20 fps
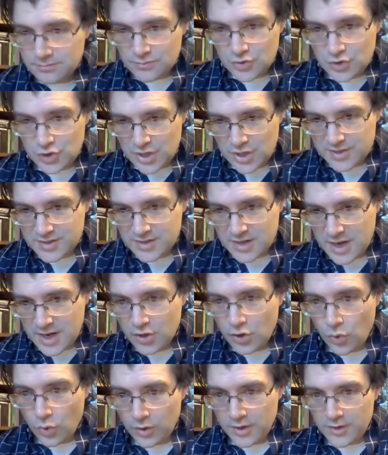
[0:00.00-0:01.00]
just
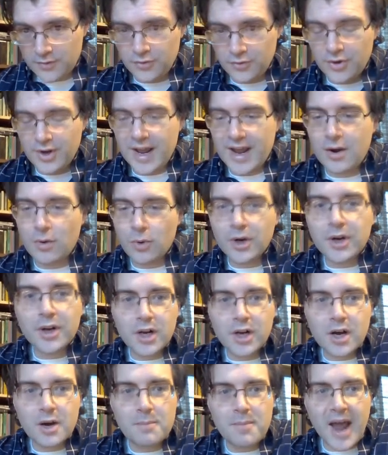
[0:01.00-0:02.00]
ignore it for now. We're going
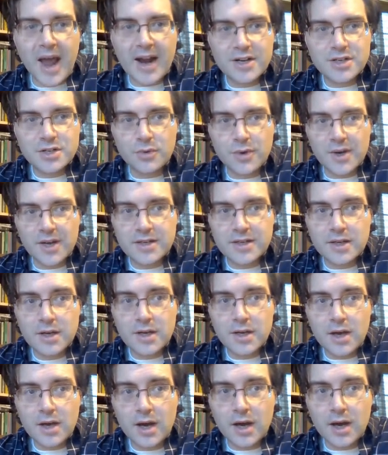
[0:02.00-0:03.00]
to come back to it
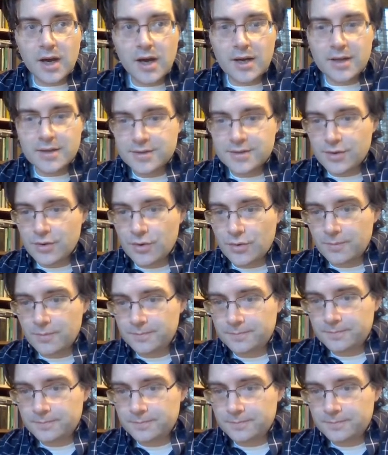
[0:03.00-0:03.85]
uh, soon.